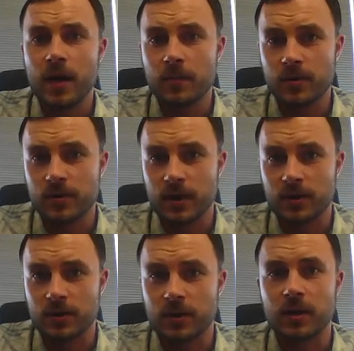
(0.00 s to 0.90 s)
parameter
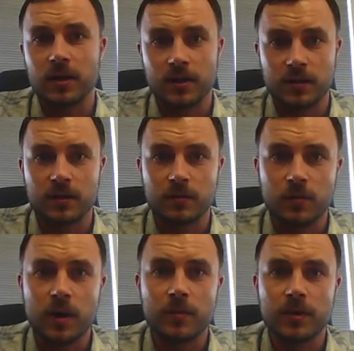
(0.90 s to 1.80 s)
section in their
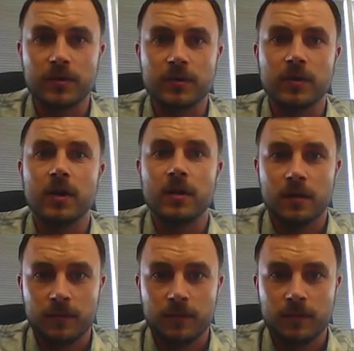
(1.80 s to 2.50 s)
properties